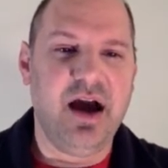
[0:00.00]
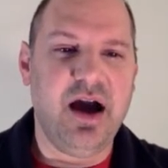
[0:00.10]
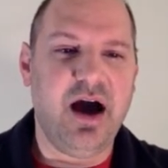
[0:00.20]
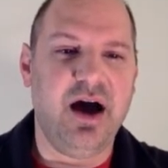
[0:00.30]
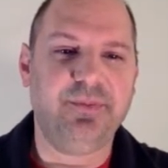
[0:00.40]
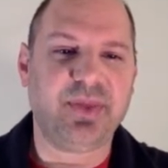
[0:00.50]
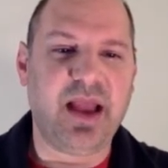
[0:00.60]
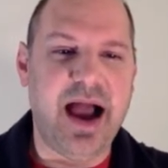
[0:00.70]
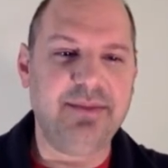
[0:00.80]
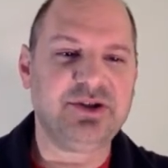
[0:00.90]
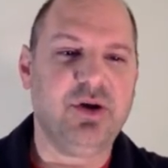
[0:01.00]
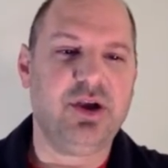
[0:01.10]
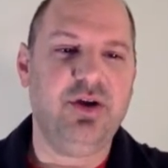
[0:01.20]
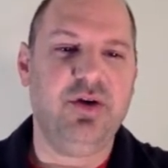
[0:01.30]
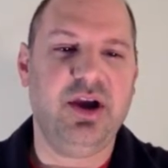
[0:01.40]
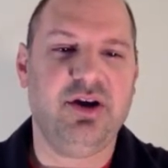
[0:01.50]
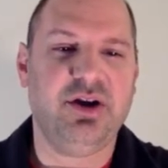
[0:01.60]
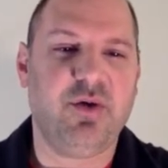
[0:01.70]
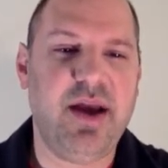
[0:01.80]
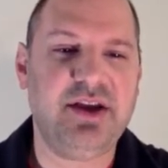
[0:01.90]
I'm showing you here an
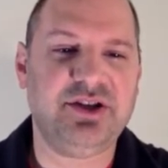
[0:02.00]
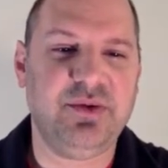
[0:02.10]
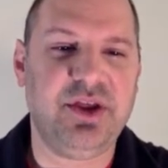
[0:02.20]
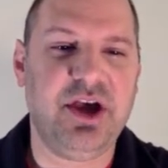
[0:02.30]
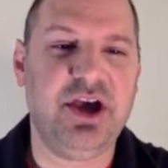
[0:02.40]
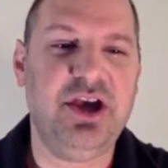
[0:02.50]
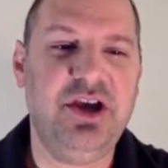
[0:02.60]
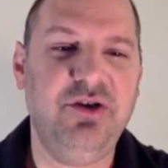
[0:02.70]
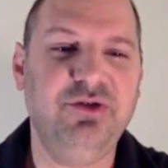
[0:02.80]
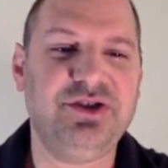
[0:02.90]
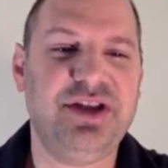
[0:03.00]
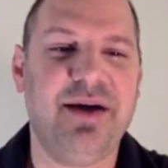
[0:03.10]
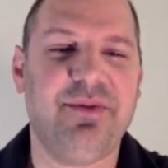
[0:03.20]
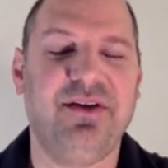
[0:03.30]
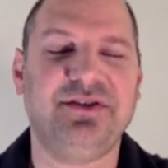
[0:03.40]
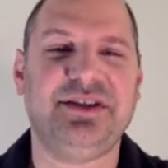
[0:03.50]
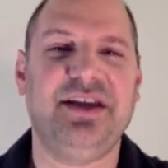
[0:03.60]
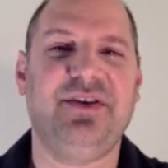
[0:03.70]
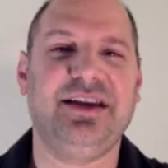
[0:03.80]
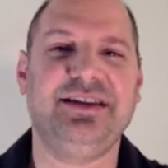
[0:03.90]
equation with a huge number of
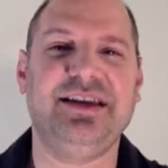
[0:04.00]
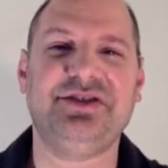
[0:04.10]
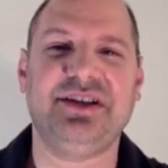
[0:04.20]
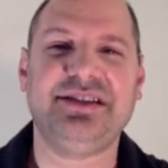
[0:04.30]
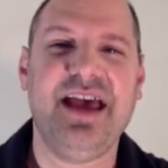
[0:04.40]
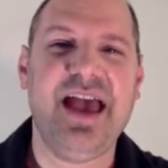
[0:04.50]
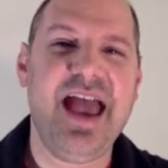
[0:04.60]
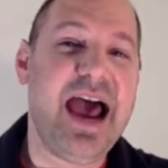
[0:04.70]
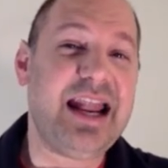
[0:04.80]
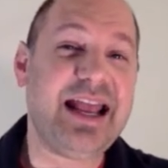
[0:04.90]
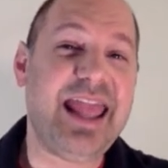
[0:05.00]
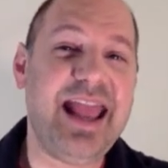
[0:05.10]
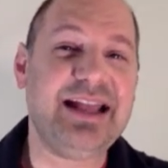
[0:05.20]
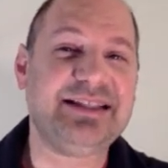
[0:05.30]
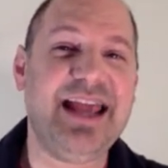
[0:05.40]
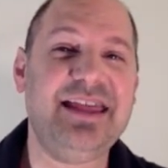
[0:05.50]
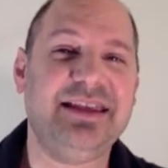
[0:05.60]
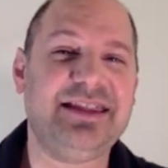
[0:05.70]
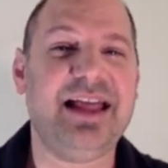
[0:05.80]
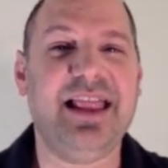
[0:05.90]
significant digits, and I can't say
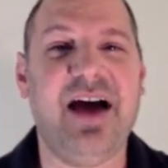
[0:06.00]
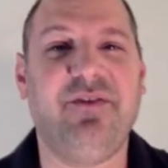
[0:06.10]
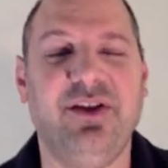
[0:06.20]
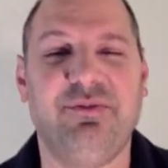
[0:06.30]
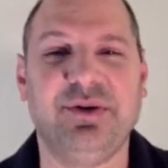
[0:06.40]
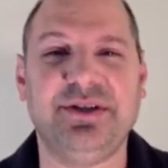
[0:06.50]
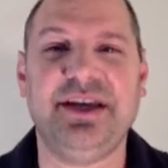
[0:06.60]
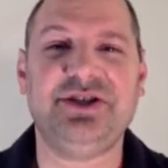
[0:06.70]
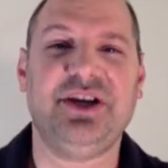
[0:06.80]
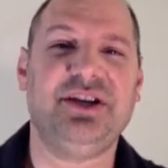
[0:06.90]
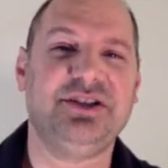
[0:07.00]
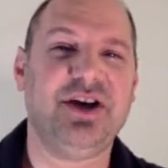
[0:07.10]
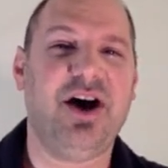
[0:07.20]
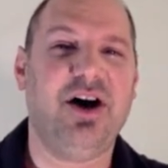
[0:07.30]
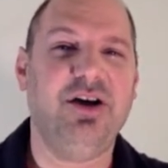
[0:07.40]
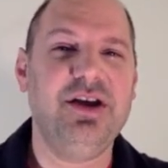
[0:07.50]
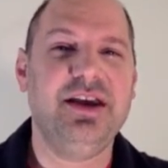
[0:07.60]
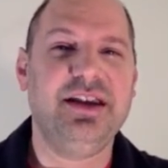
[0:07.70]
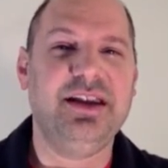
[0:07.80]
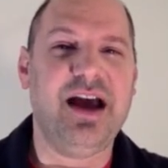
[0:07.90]
that that level of precision is all
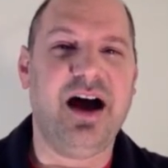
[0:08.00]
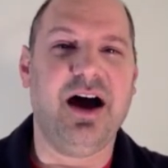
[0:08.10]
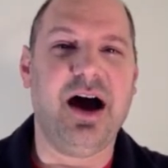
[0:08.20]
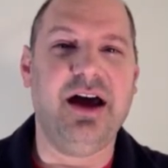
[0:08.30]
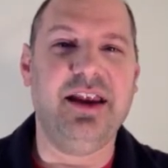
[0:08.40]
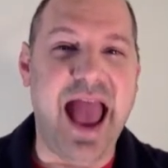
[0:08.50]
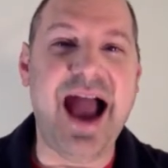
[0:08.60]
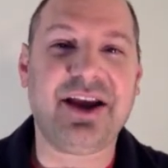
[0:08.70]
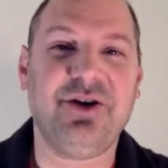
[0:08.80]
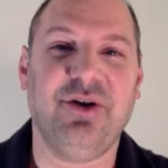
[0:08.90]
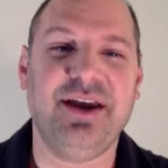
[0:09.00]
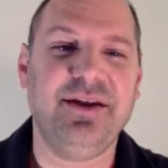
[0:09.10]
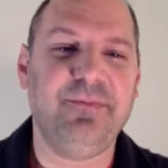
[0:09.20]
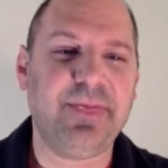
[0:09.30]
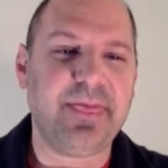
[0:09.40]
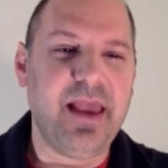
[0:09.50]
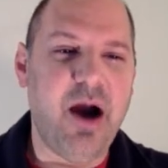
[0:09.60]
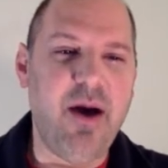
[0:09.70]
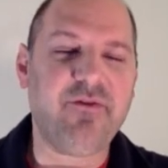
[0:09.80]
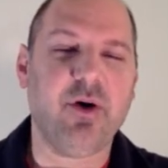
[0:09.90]
accurate.
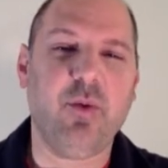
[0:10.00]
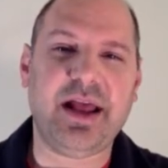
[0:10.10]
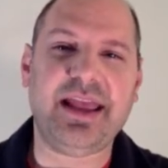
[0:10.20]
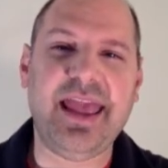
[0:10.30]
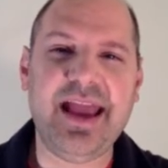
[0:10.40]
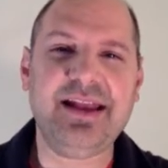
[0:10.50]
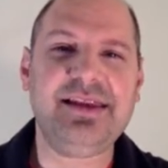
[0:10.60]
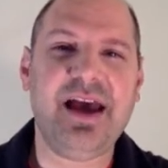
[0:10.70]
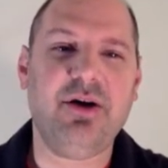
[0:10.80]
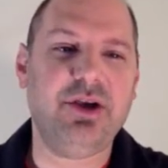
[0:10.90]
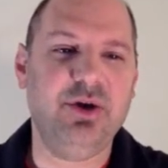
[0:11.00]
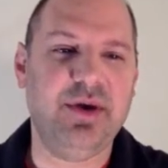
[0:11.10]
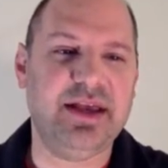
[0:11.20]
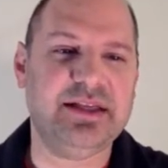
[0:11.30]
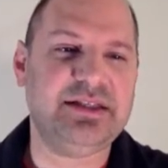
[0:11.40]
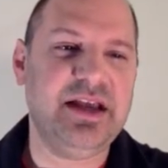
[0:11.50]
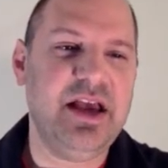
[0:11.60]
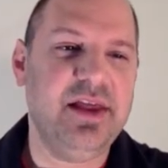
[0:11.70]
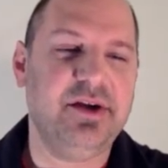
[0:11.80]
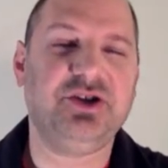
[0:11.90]
However, what I can tell you is
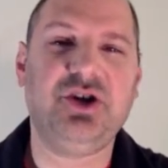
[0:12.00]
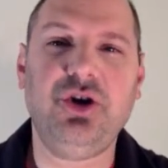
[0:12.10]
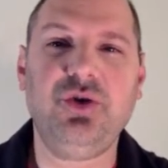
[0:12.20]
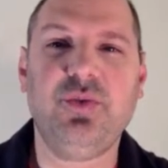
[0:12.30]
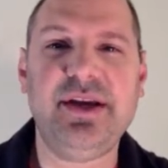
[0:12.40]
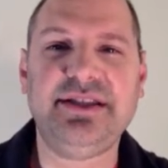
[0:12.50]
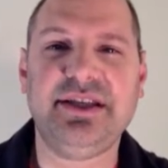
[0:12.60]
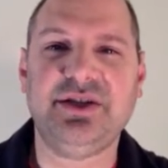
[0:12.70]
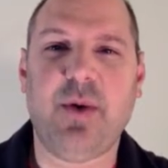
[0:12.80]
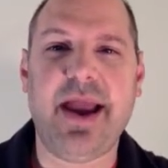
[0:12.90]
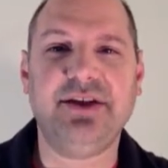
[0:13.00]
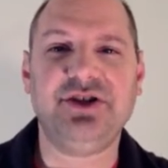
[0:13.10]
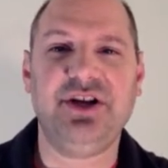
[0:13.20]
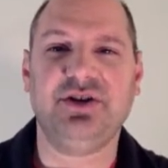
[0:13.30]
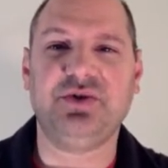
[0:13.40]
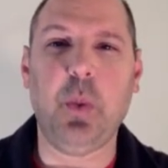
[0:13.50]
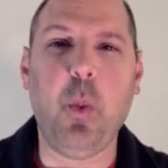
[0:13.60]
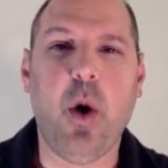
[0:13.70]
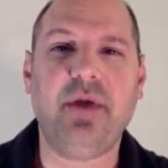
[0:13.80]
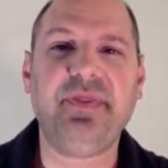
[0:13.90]
there's good reasons why engineers
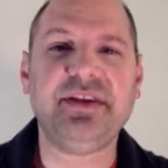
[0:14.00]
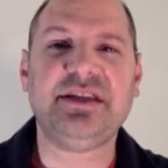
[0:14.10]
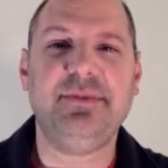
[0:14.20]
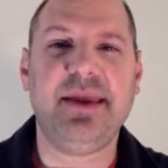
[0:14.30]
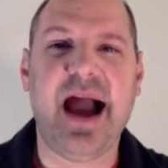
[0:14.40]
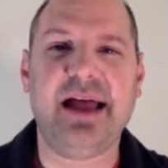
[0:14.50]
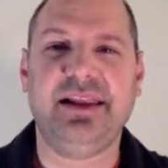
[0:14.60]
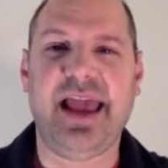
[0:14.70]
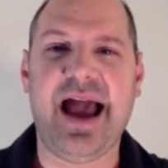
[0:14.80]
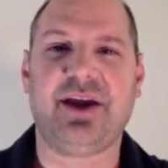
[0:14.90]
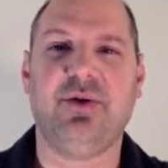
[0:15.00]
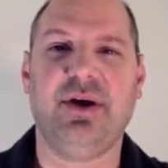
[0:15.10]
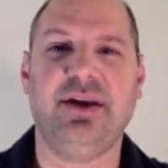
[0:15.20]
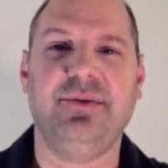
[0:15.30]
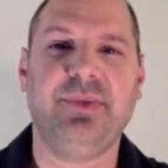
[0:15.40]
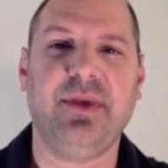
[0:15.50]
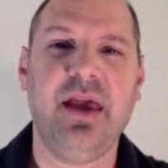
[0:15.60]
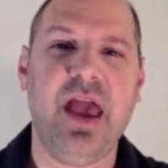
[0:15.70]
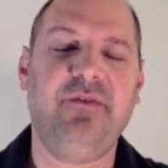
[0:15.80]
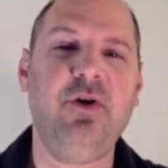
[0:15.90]
want this to be highly accurate.
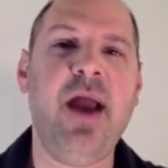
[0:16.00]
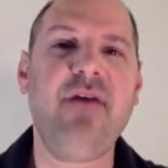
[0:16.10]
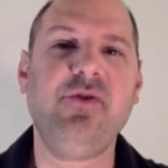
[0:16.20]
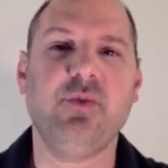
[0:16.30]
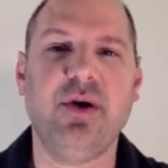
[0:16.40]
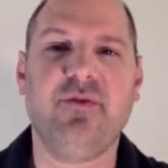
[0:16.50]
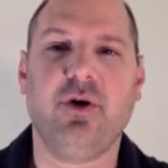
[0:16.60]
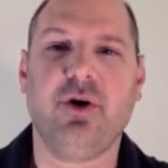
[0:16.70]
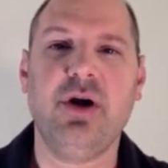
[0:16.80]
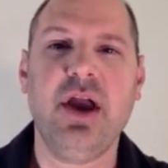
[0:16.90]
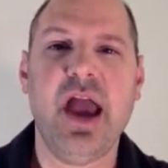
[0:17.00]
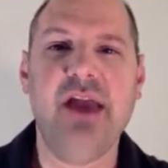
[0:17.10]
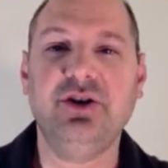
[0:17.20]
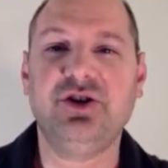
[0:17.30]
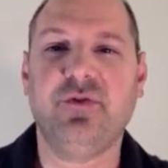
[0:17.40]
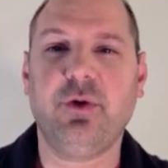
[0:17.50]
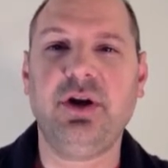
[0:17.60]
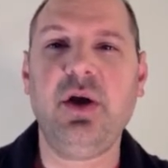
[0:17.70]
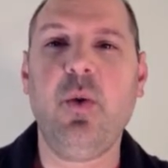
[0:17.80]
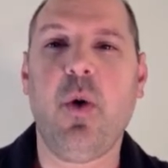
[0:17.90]
If you have a river and you're
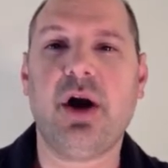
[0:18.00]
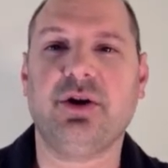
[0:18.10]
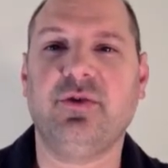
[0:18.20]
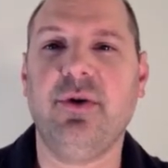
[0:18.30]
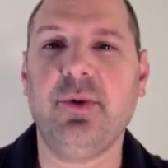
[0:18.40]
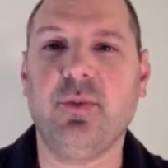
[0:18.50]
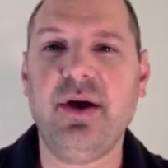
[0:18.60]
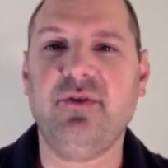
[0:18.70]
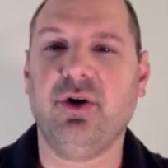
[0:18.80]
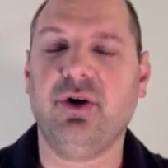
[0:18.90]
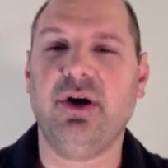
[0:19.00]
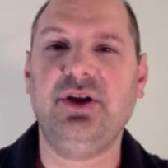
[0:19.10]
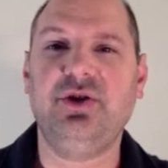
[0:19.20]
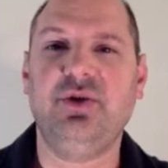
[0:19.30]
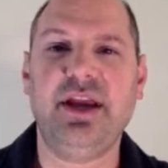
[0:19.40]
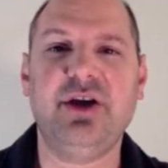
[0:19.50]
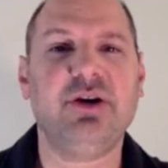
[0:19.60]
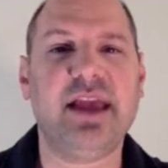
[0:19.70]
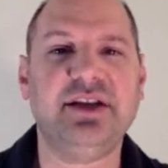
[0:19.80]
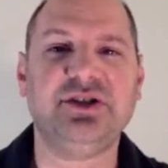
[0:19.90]
diverting water from a river into an
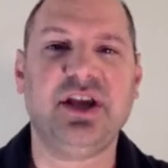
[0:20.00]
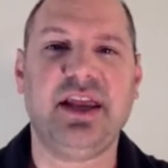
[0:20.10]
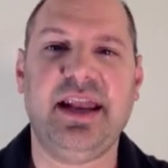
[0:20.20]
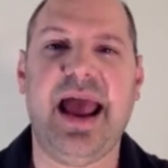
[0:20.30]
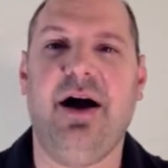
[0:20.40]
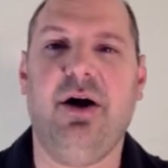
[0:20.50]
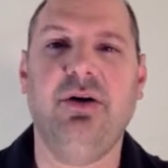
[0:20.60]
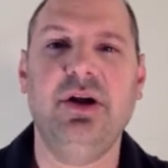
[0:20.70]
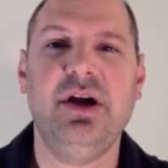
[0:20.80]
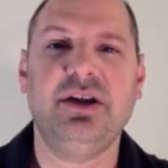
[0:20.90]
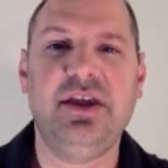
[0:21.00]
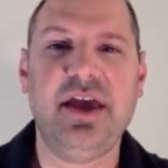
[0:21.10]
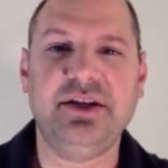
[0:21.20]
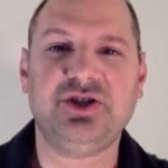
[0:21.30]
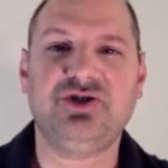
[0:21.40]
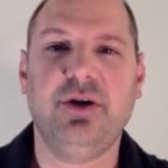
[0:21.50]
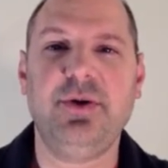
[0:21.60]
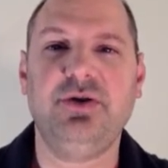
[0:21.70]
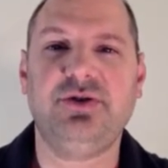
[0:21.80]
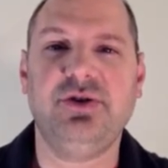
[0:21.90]
irrigation canal to then
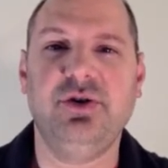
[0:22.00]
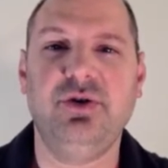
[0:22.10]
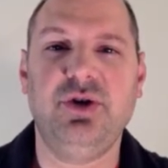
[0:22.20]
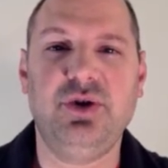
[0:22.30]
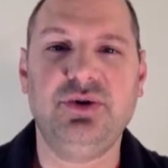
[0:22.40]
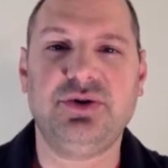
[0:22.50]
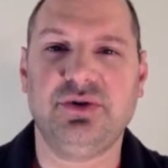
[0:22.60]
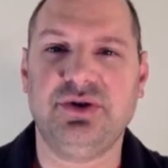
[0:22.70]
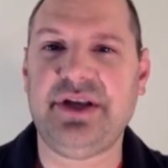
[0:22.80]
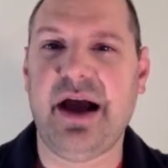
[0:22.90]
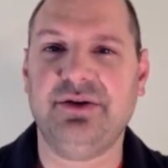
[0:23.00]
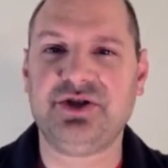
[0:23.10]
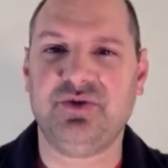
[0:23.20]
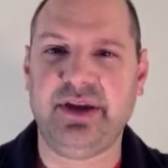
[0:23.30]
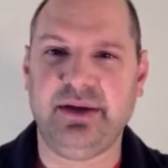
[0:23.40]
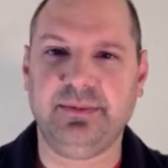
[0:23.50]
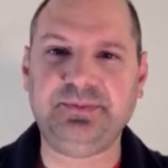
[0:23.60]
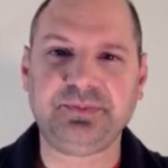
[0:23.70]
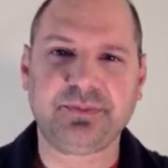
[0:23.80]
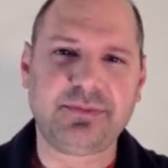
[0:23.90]
distribute to users
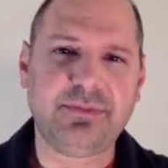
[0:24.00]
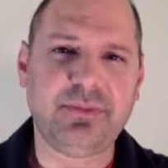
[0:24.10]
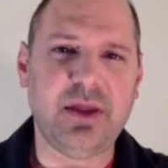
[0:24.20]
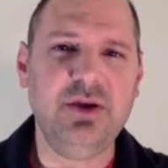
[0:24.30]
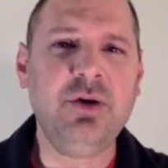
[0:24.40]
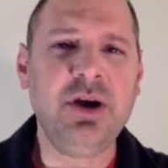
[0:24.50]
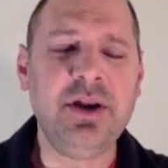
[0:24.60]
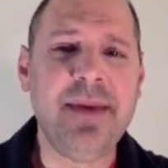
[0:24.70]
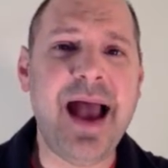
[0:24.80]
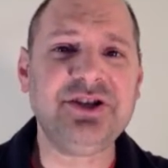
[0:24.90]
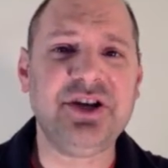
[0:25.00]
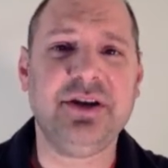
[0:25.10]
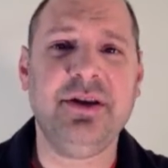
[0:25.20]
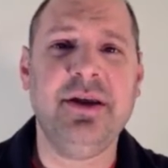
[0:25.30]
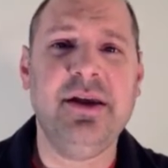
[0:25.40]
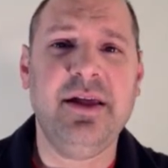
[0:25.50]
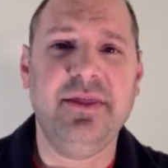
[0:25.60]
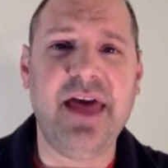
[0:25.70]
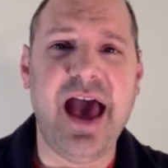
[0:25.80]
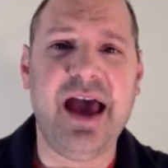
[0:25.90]
downstream, you can imagine
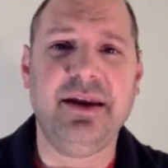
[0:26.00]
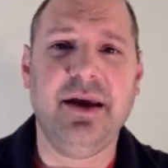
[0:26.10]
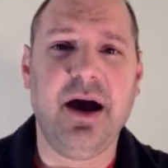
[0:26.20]
that